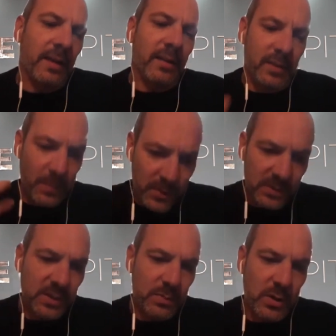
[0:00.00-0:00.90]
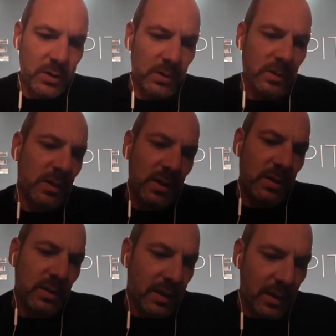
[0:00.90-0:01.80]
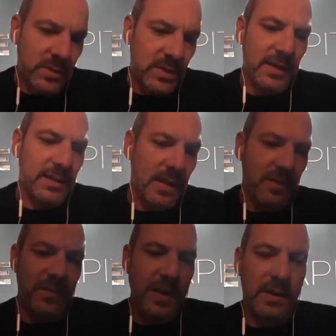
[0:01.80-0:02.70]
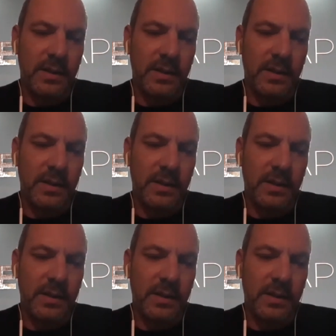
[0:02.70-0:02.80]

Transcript: The business model comes next, and the funding.